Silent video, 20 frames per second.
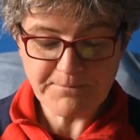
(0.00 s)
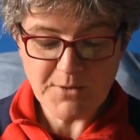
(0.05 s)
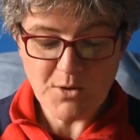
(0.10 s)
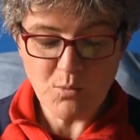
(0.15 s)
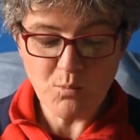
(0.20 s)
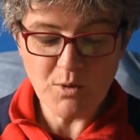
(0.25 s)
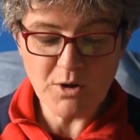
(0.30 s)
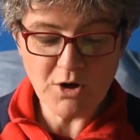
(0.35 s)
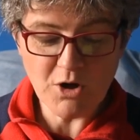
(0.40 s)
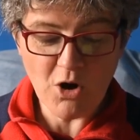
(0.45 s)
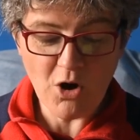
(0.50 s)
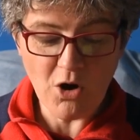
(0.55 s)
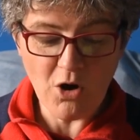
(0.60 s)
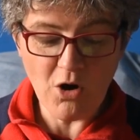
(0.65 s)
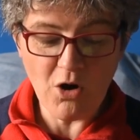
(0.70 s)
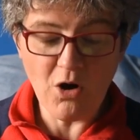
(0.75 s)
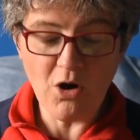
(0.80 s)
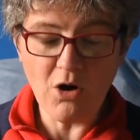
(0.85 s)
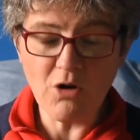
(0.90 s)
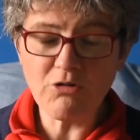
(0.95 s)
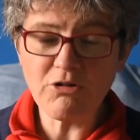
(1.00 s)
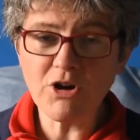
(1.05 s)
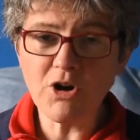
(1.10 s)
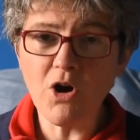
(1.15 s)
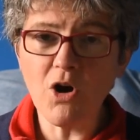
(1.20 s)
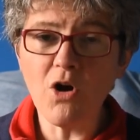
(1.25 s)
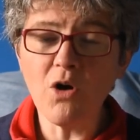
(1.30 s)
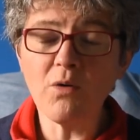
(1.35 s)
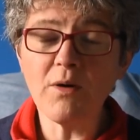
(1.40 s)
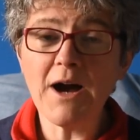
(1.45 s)
Recall,
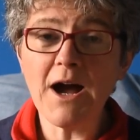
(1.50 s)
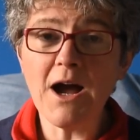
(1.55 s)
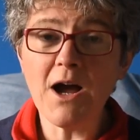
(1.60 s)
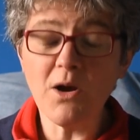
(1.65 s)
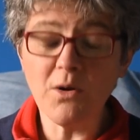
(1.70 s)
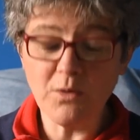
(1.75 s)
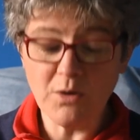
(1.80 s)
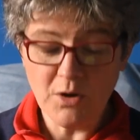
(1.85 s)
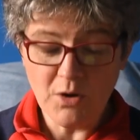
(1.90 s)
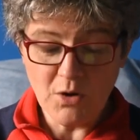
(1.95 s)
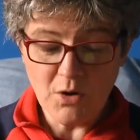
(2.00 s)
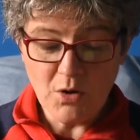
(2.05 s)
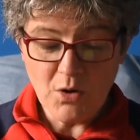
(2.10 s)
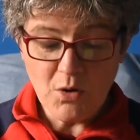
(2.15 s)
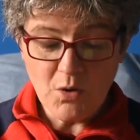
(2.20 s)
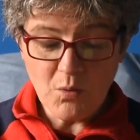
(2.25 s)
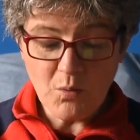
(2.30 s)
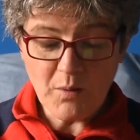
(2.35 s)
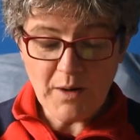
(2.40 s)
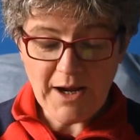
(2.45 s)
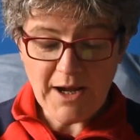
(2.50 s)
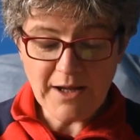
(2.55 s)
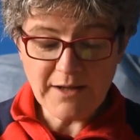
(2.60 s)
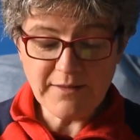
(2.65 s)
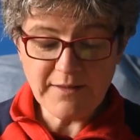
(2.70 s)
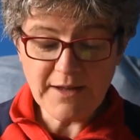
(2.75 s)
recall how, when